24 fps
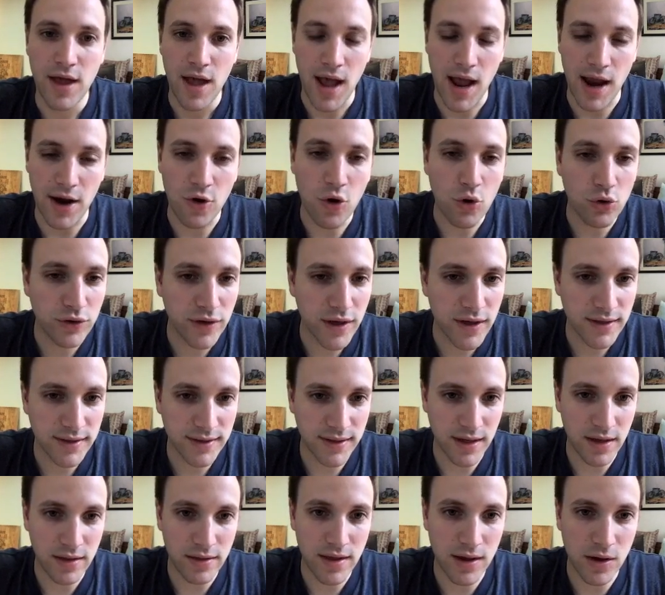And notice
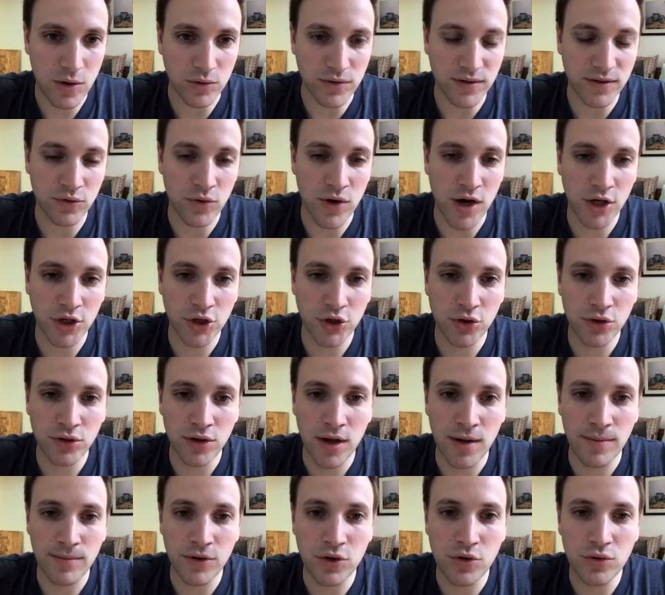in the constructor,
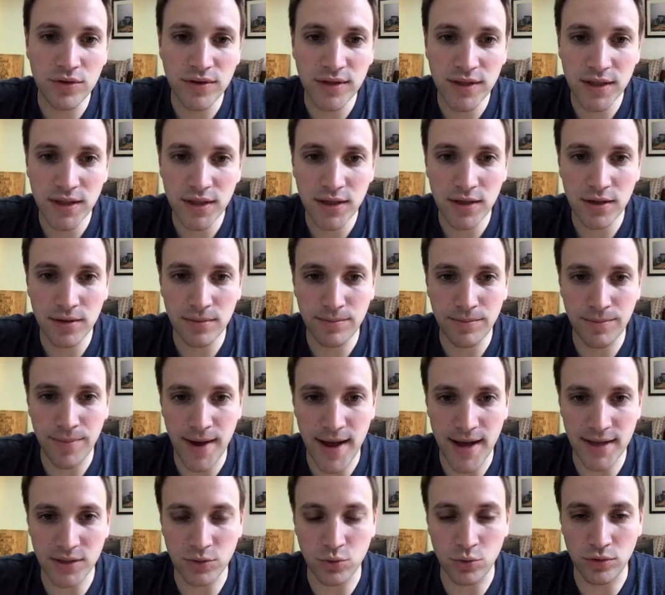I'm using
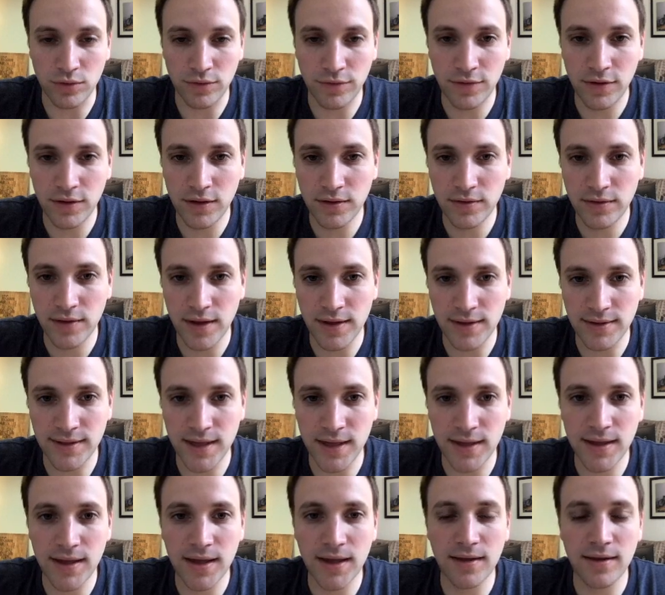password field and
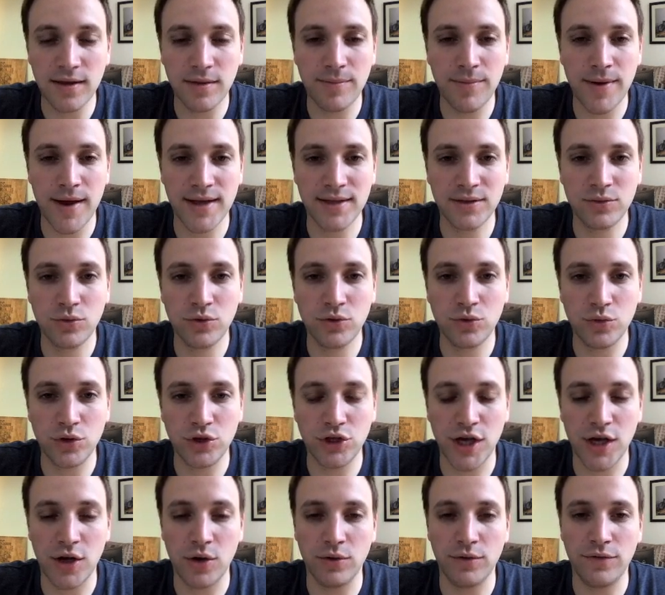sending it the password
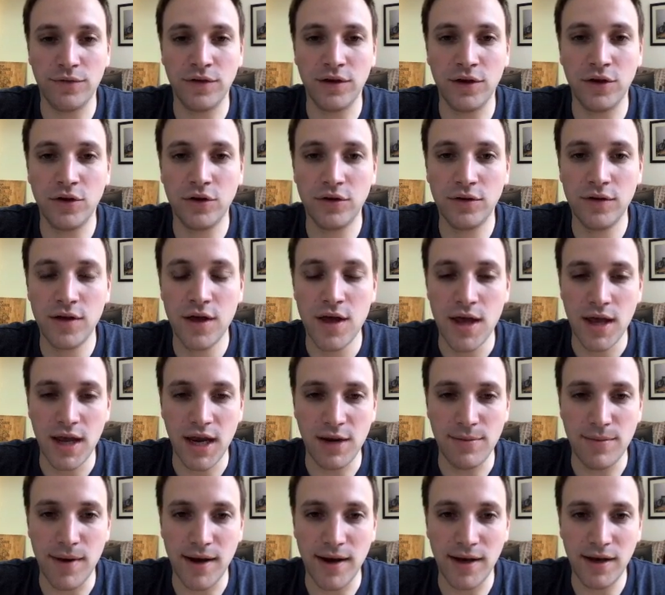which I configured
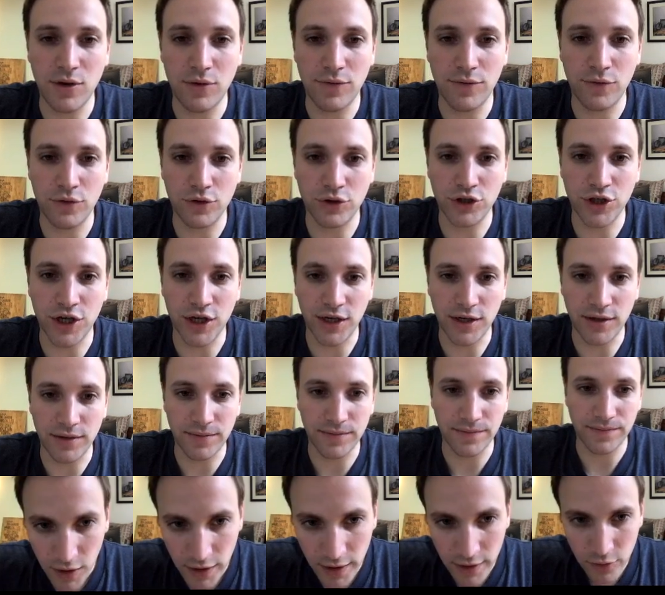in my neo4j.
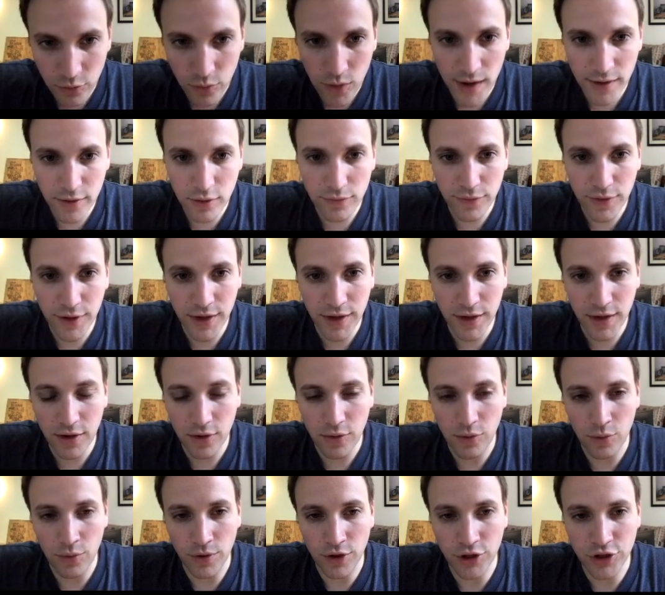And right over here,
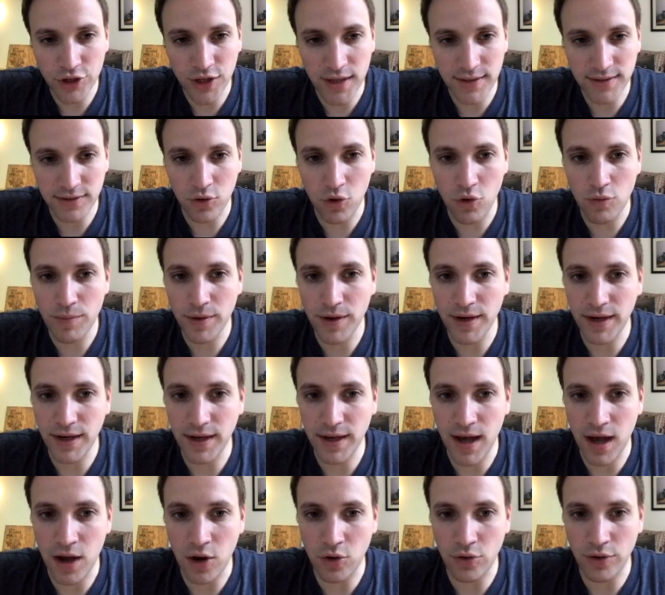we're just opening
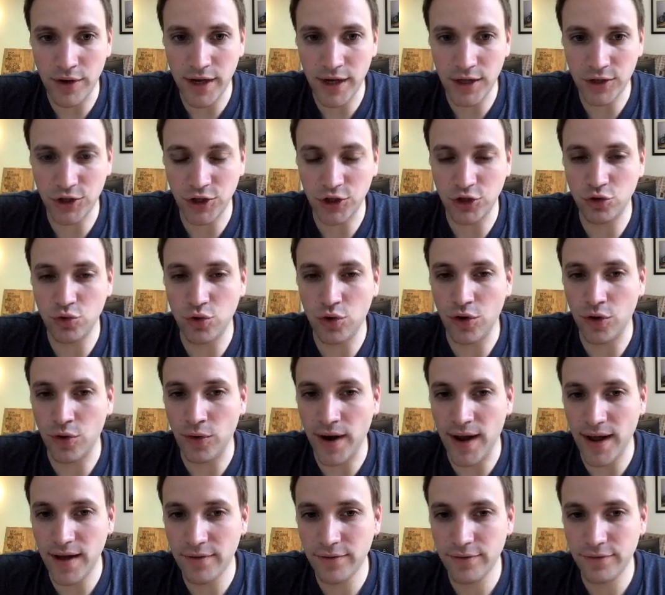a connection to our
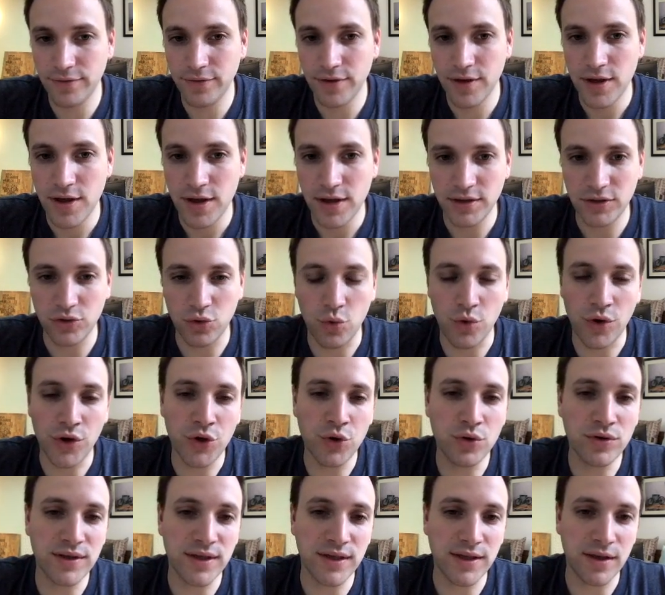graph. So we're
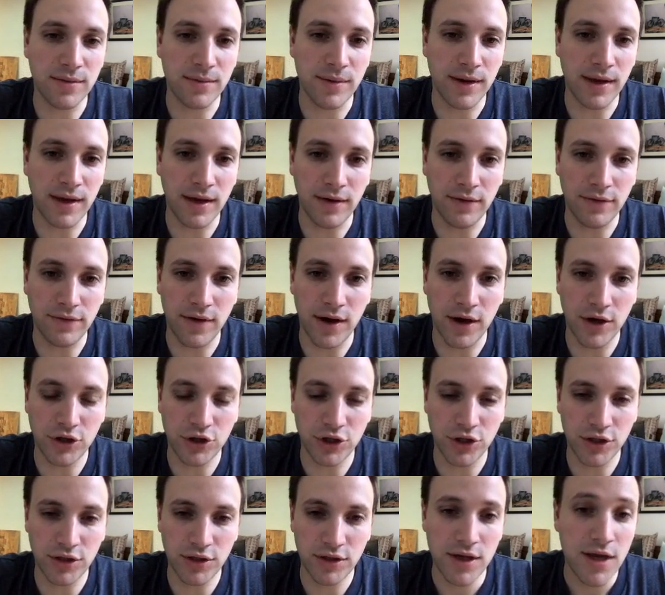using the begin
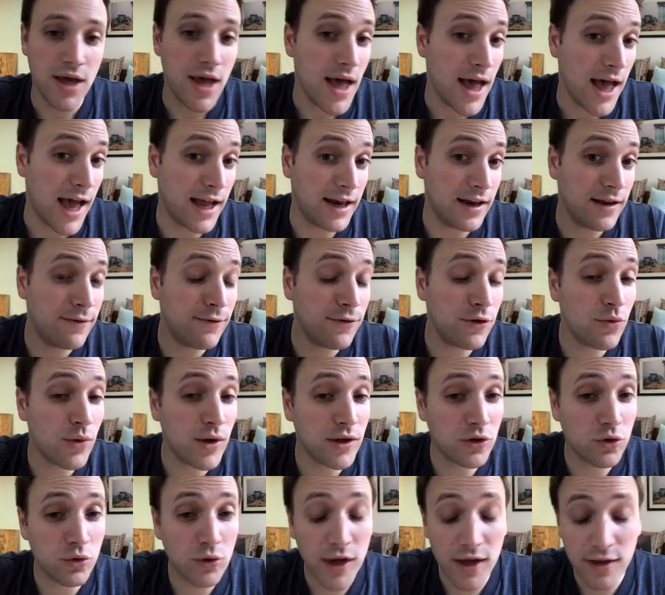function. And if you
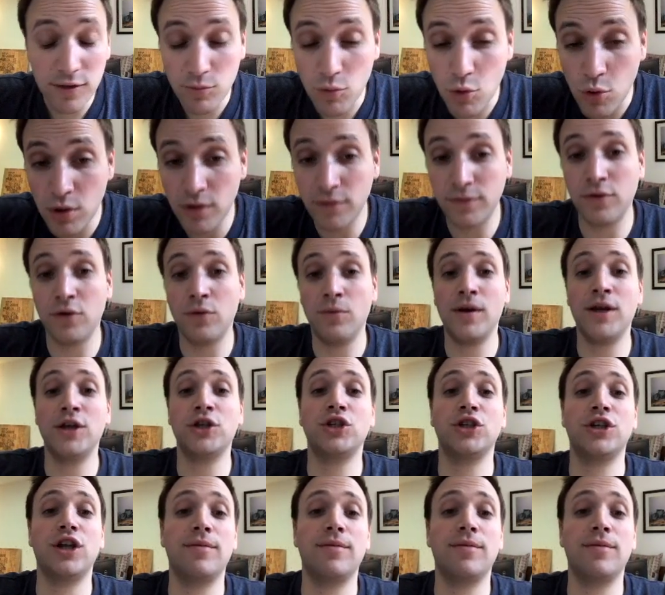want to get more information